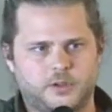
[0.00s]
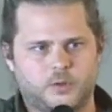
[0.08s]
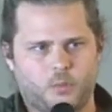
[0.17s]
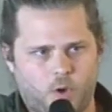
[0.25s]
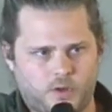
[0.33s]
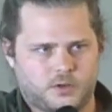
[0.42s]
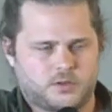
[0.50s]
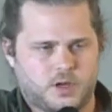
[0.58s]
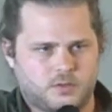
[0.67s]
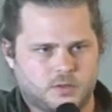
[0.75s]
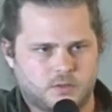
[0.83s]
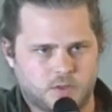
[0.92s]
what you're trying
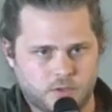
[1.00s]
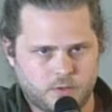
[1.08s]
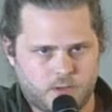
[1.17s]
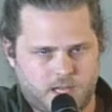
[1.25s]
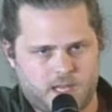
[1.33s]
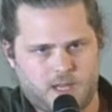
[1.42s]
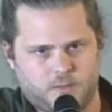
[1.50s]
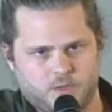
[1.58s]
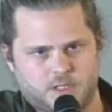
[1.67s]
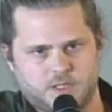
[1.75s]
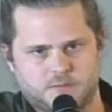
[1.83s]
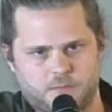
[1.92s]
to do here,
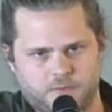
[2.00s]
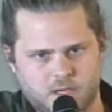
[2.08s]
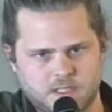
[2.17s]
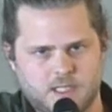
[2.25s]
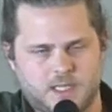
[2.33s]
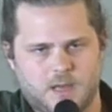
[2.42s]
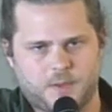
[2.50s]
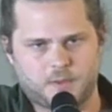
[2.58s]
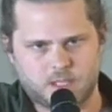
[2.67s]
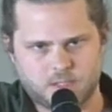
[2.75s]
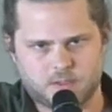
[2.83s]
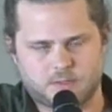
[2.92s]
which is firstly get people
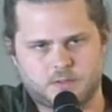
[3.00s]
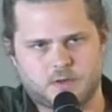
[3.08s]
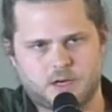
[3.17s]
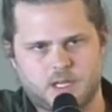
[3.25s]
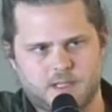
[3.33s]
into your story,